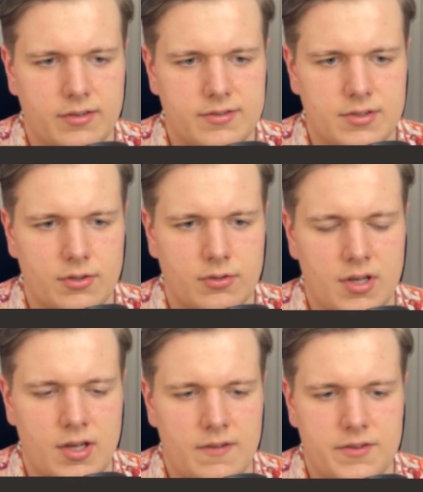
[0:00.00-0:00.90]
So
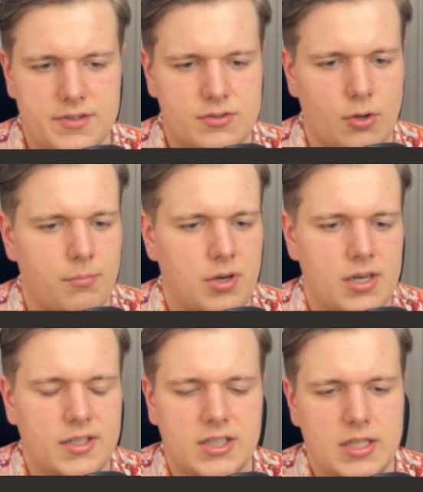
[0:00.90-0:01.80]
this is
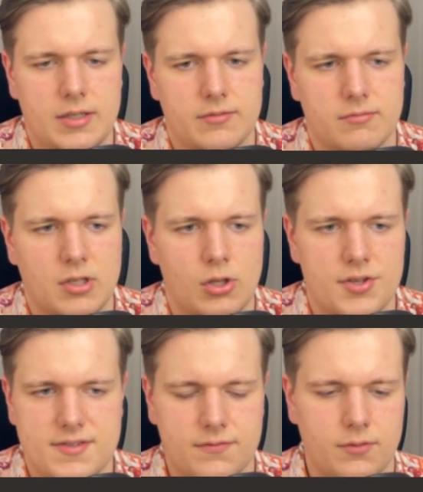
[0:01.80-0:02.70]
completely
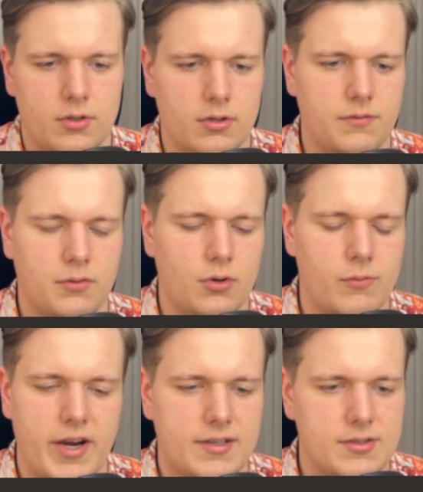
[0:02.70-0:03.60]
lost for
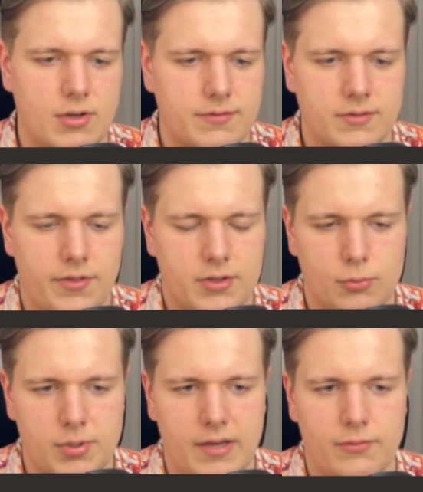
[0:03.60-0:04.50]
white. You have nothing to
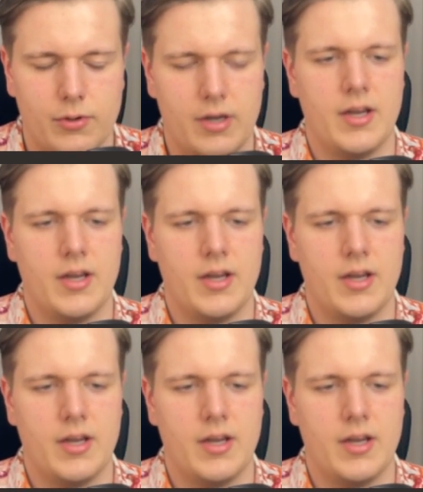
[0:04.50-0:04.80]
play for.